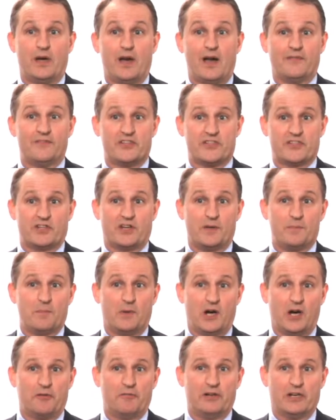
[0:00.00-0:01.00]
I've designed
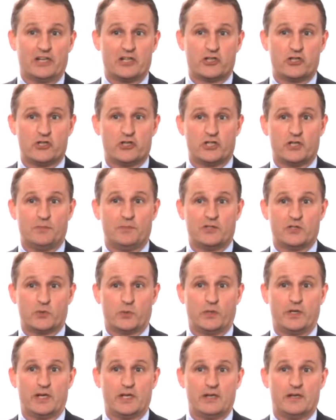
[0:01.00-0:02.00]
my relationship
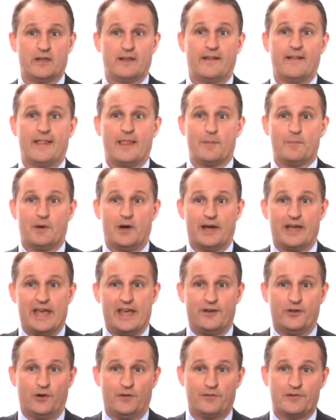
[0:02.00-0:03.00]
between my
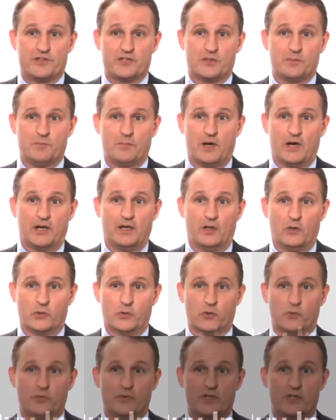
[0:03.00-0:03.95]
head office and my local